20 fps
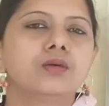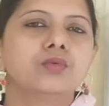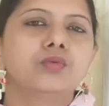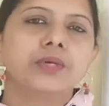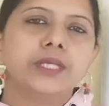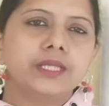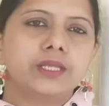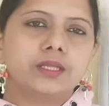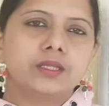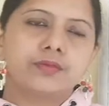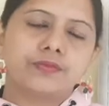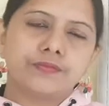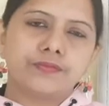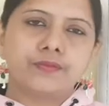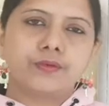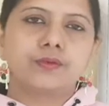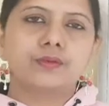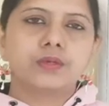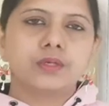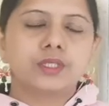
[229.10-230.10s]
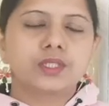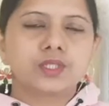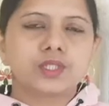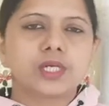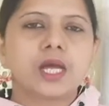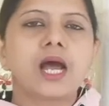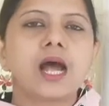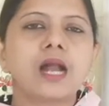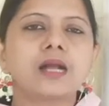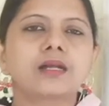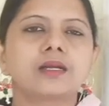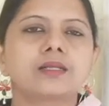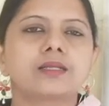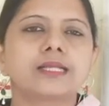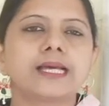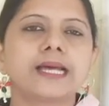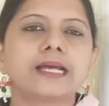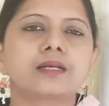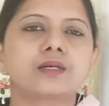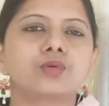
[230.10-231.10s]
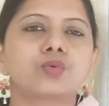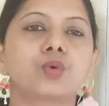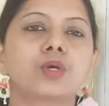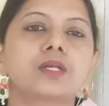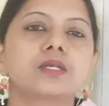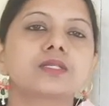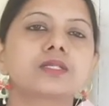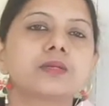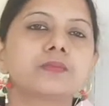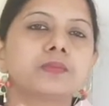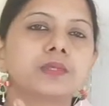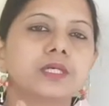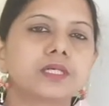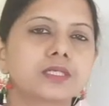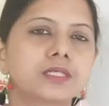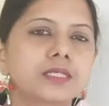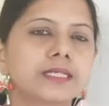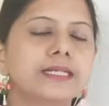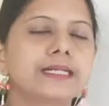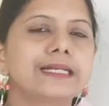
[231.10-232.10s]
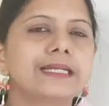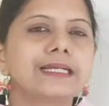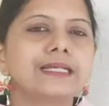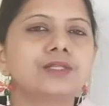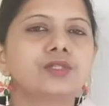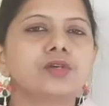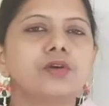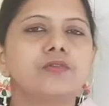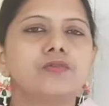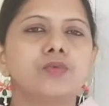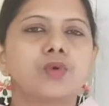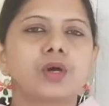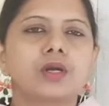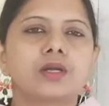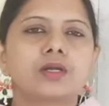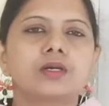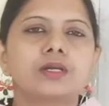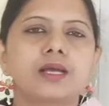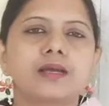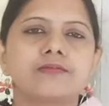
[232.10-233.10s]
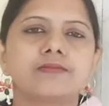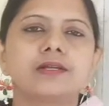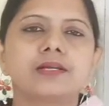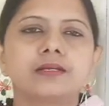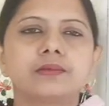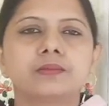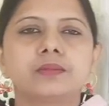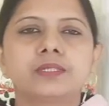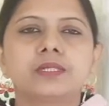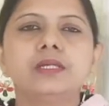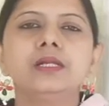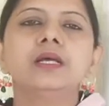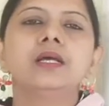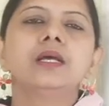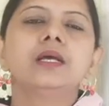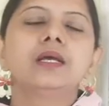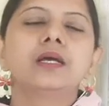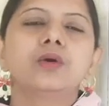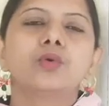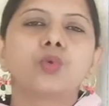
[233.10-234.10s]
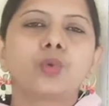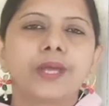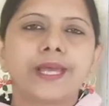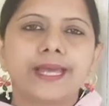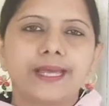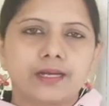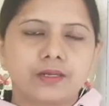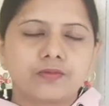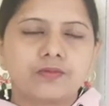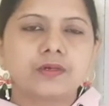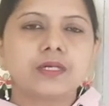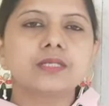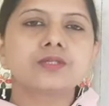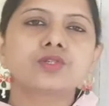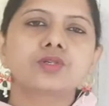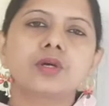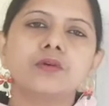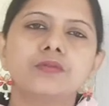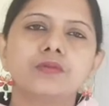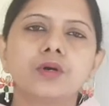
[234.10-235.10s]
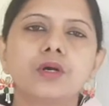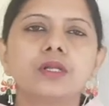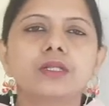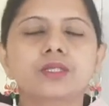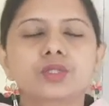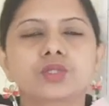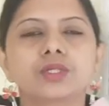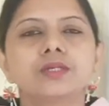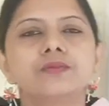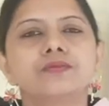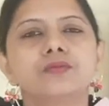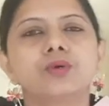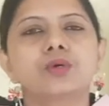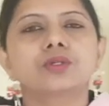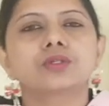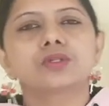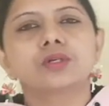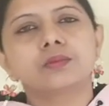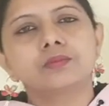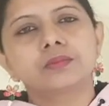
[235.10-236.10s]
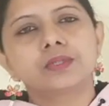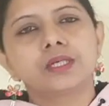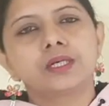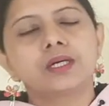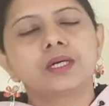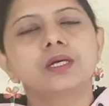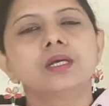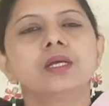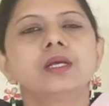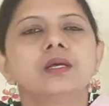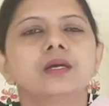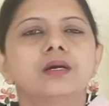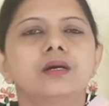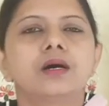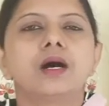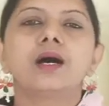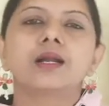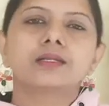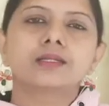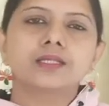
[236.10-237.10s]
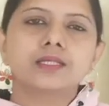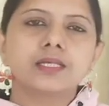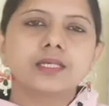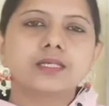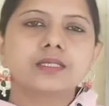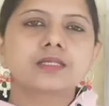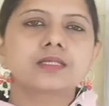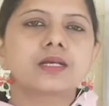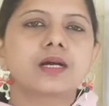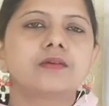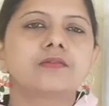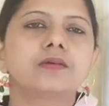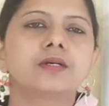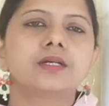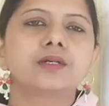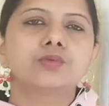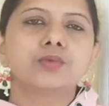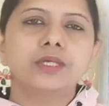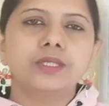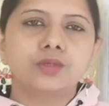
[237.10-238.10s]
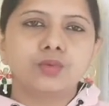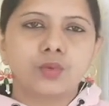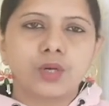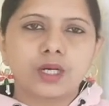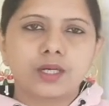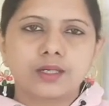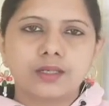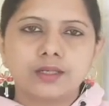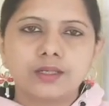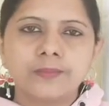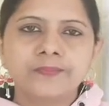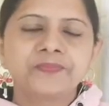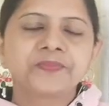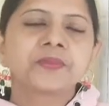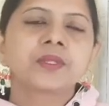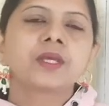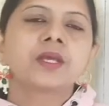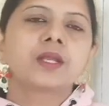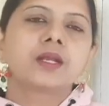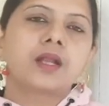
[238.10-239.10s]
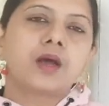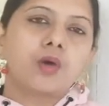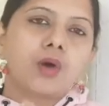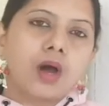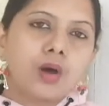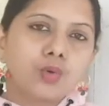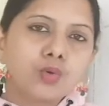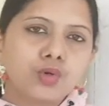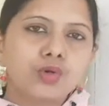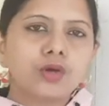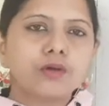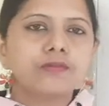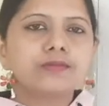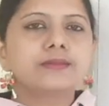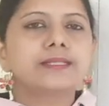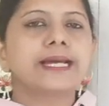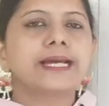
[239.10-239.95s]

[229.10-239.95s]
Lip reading: with chart that what is the percentage of water available where. First of all, 3/4 of the earth is covered with water. Now out of